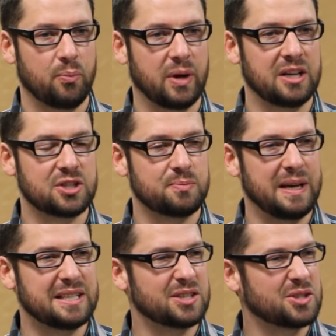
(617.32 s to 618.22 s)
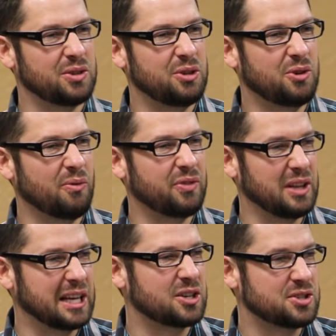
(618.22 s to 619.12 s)
But it just makes it so you don't feel
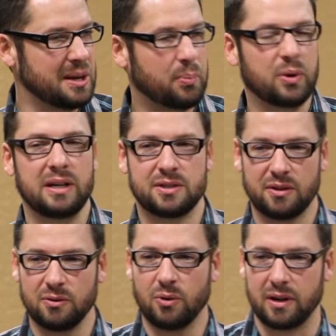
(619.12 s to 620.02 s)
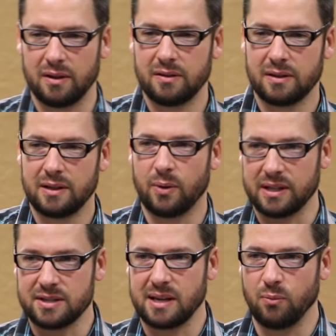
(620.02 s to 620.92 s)
like you're separated to the Lord
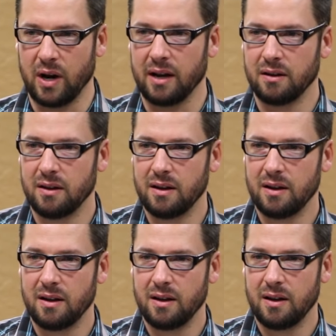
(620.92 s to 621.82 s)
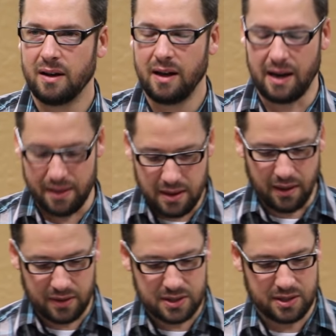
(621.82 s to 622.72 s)
quite the same way. And I think
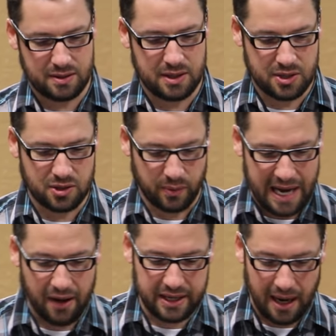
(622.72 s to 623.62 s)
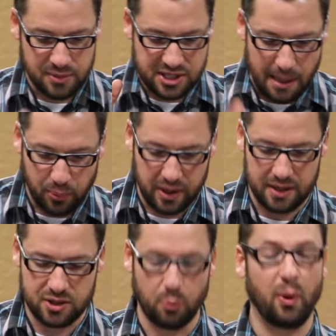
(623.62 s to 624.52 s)
that this is a reality. I'm
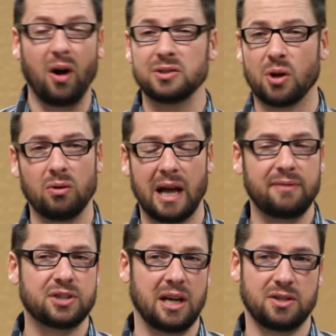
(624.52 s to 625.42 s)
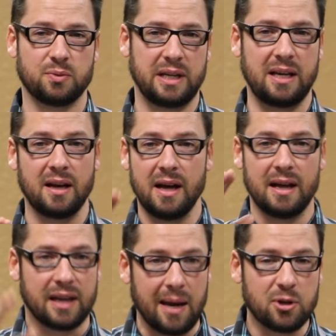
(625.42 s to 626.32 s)
separated. So Paul's whole life changed. When he
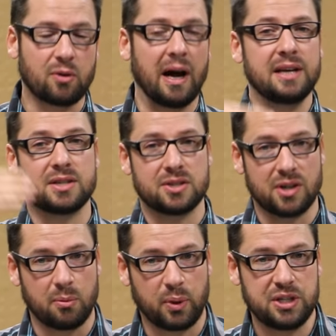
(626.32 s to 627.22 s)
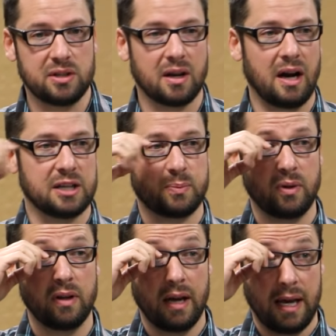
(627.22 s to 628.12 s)
came to Christ and started preaching the
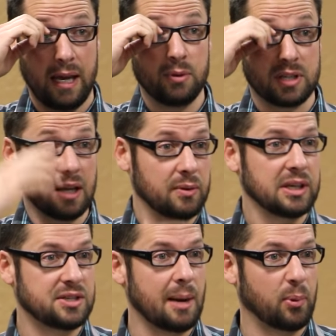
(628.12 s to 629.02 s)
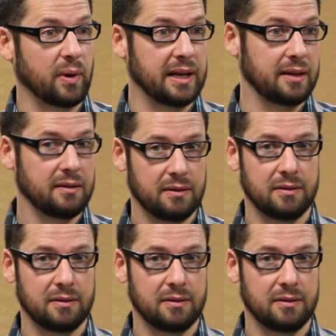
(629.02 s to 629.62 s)
gospel, he was literally separated